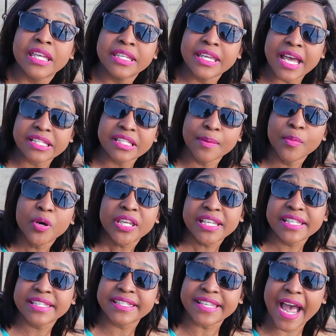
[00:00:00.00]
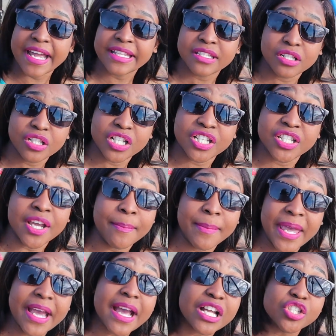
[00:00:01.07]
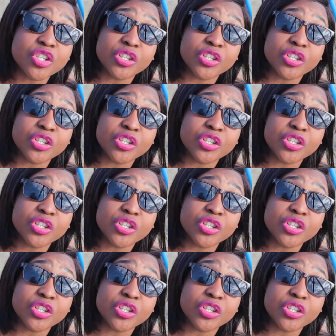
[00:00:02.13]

Yes, the book is titled Jamaica